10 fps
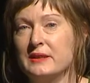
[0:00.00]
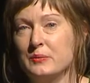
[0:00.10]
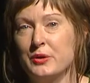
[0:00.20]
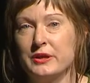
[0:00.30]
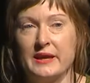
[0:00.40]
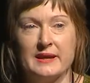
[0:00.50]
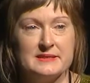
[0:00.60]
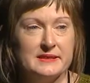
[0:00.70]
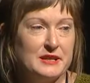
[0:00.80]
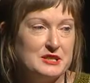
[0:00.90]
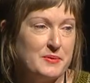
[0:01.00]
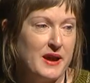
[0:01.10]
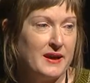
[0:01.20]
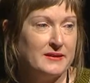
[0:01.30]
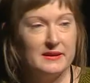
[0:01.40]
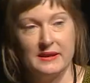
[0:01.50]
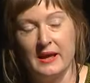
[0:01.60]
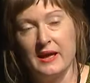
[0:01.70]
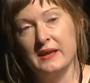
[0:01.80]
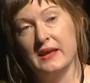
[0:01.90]
than working as an expat
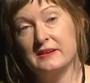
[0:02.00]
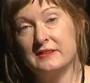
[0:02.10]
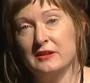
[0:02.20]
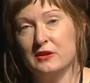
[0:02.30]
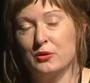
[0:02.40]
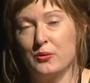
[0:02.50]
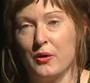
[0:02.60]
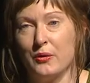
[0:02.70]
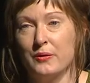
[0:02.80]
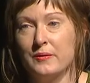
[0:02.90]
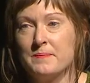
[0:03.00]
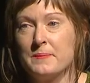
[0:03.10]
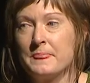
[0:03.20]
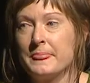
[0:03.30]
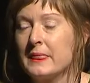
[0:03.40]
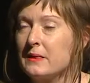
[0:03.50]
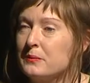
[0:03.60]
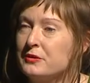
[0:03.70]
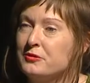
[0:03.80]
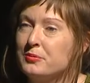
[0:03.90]
in a technical role,
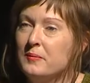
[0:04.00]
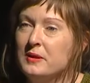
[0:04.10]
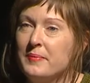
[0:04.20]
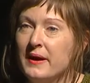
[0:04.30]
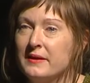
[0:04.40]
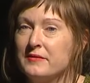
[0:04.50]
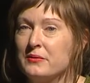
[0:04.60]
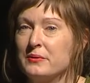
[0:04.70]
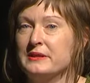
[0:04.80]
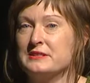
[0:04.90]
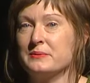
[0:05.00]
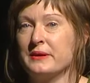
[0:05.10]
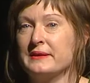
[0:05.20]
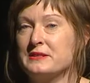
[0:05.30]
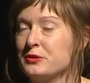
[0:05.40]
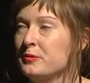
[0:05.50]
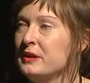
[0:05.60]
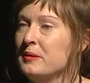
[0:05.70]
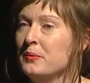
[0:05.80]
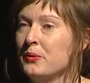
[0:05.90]
which is probably part of the reason why there's so
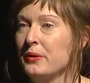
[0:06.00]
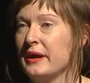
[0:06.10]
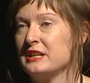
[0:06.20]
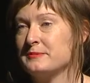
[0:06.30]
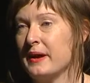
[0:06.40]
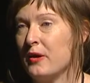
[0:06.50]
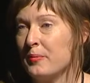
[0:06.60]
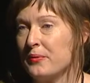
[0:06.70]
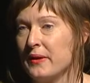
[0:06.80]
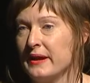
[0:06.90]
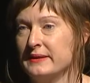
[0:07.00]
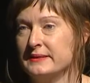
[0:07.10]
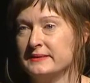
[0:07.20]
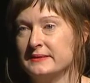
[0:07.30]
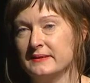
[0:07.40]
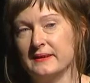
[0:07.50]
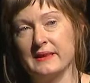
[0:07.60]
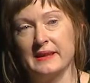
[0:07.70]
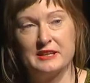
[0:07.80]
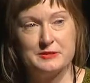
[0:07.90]
many more expat operators
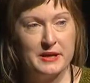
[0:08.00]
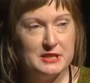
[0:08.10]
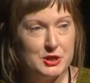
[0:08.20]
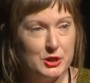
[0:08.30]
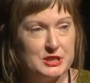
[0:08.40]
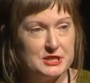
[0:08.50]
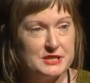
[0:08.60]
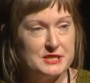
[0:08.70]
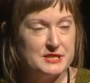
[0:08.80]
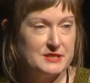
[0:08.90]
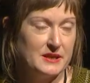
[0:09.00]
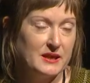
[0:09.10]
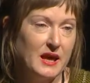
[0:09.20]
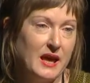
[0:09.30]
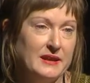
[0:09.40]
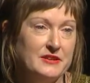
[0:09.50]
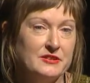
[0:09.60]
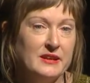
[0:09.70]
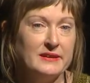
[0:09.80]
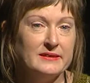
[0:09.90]
than expat geologists and
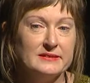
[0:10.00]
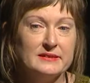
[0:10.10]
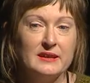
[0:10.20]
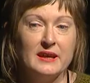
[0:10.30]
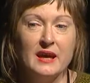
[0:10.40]
engineers.